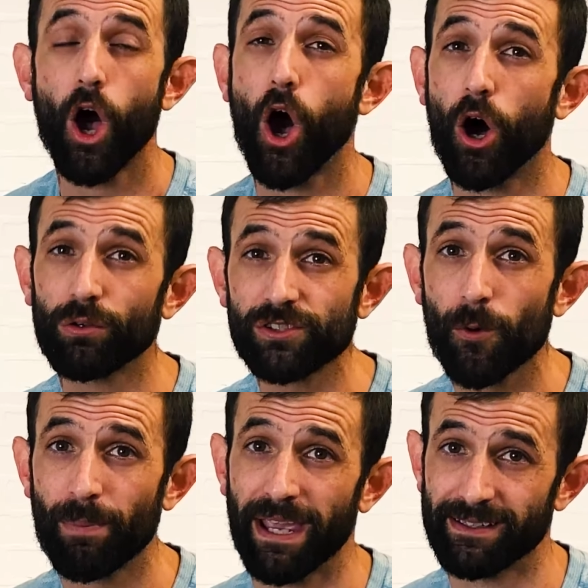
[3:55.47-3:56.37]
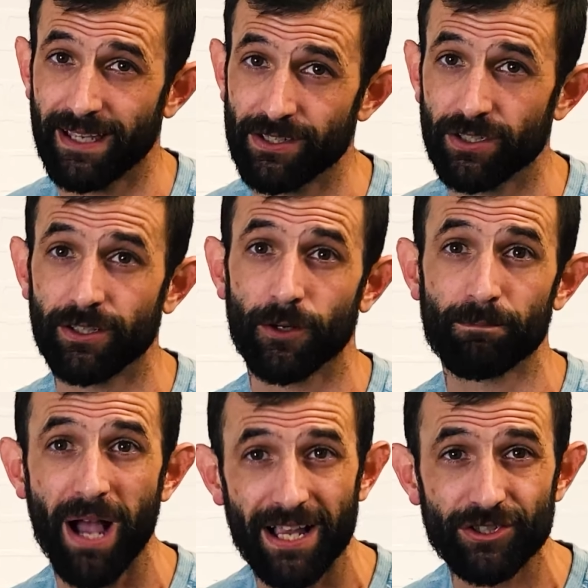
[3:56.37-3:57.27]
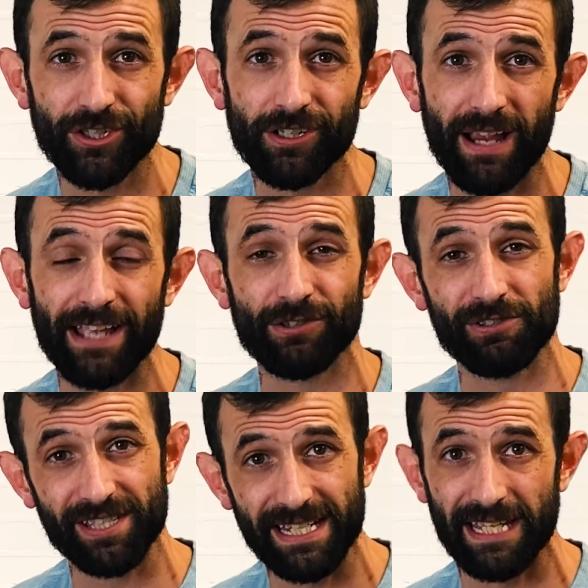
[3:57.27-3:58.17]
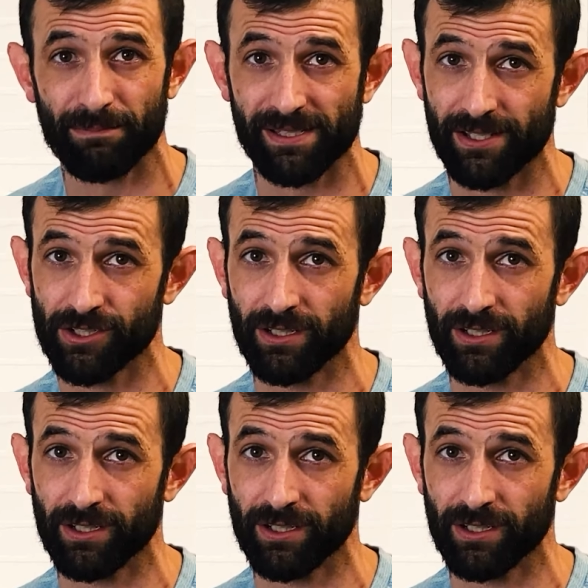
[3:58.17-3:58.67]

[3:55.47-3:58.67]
Also pay attention to your posture and your seating position.